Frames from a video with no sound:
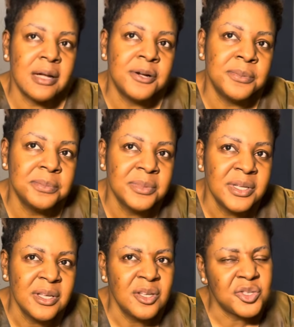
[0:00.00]

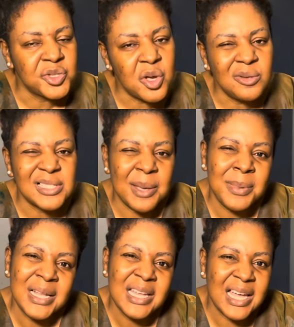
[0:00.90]
Um, salt, I
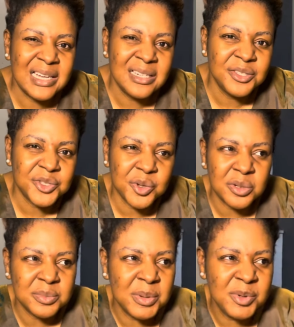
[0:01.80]
barely had any
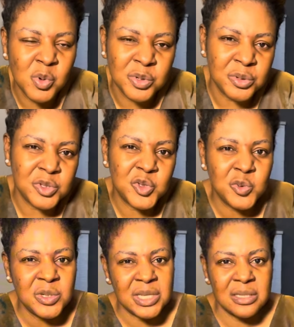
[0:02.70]
salt, maybe one or
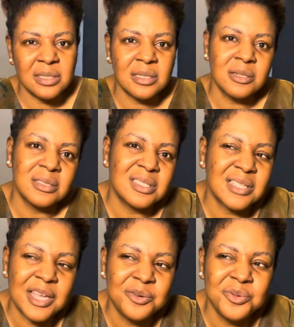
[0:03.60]
two days
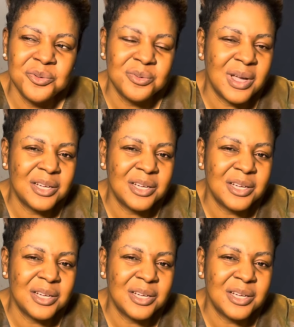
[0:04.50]
because I don't know.